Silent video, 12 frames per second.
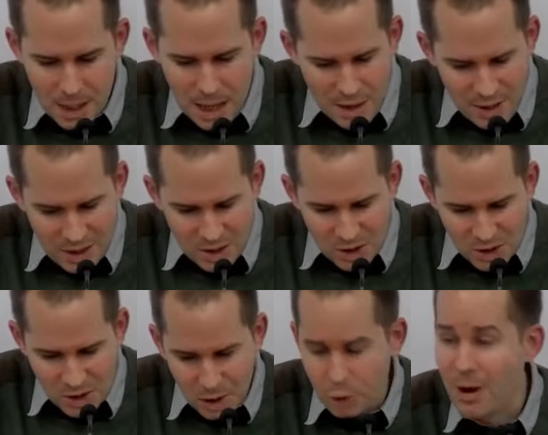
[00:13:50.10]

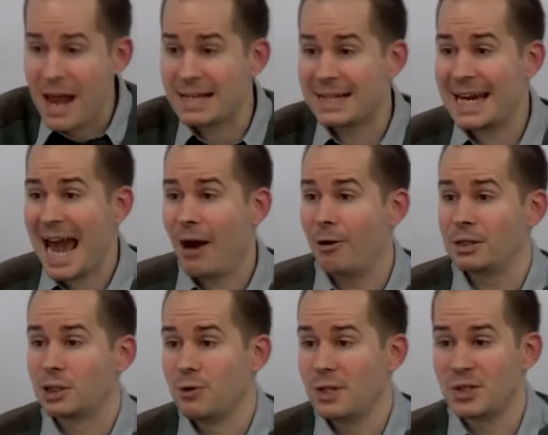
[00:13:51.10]
These great
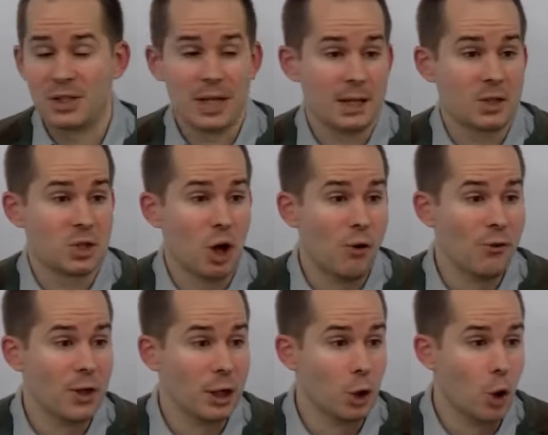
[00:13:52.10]
characteristics of
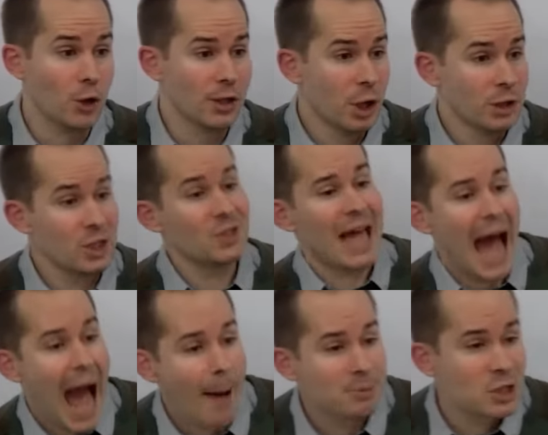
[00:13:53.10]
the Lord are not just
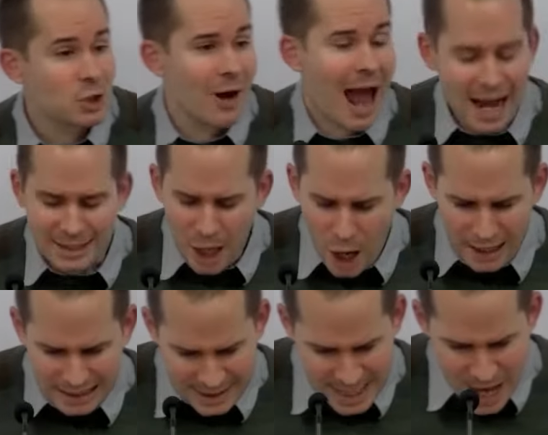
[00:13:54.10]
abstract
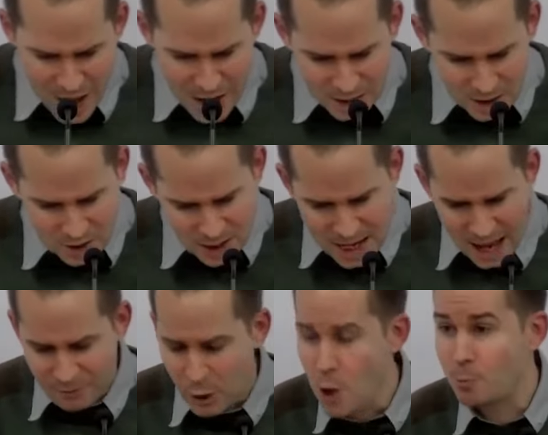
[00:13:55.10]
ideas that
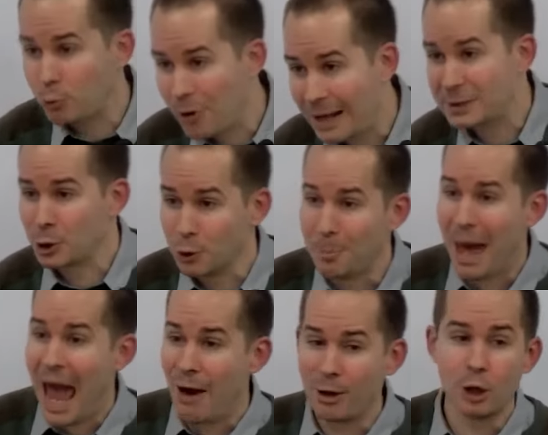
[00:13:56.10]
have no practical
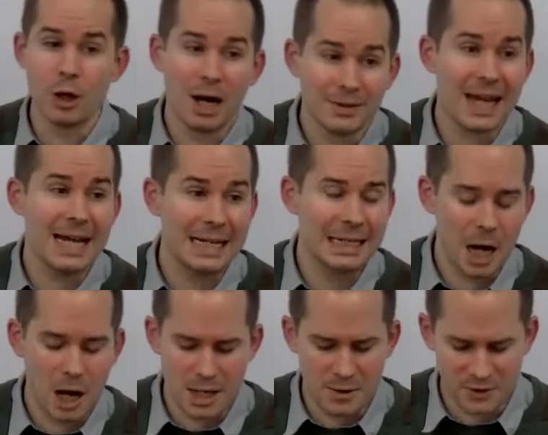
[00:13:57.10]
bearing on our daily
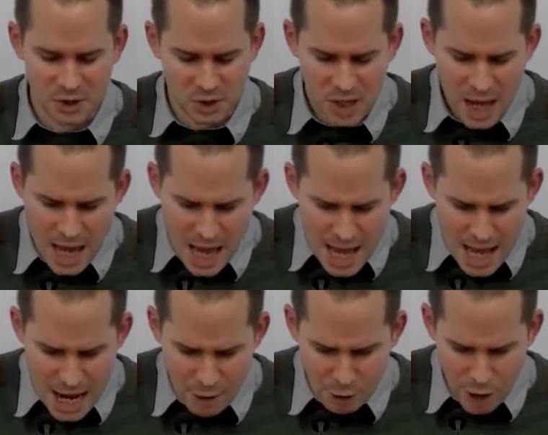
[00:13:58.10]
lives
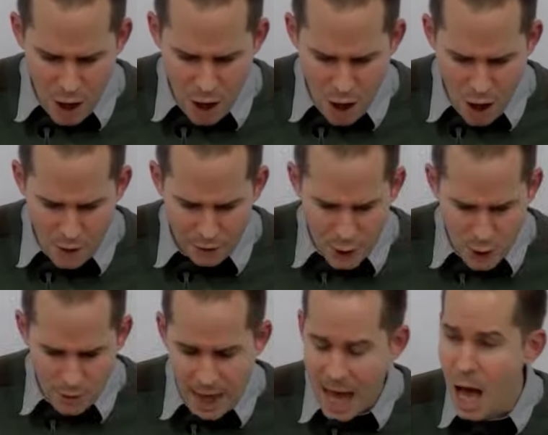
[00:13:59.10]
here on earth. No,
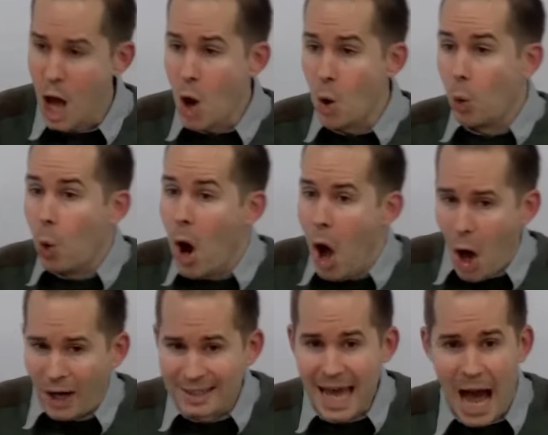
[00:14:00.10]
they're
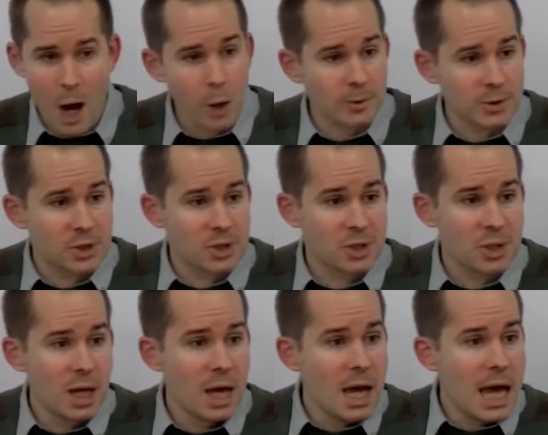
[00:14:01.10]
worked out
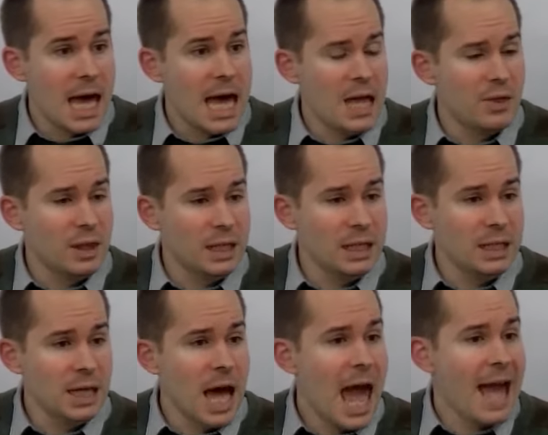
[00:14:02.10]
in
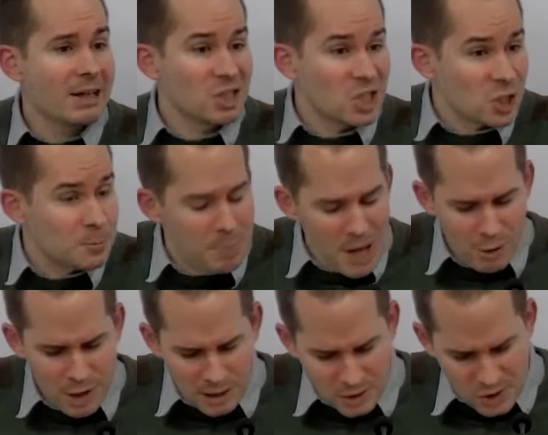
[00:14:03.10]
the
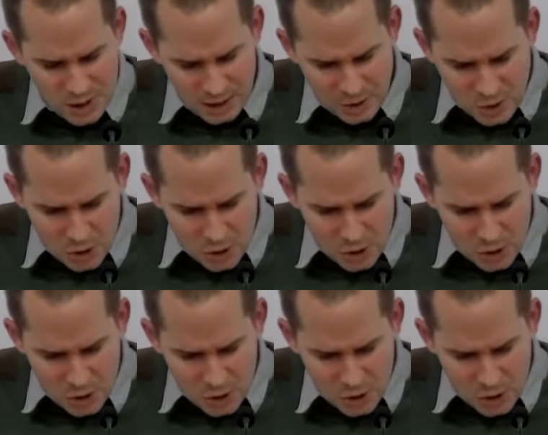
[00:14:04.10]
experiences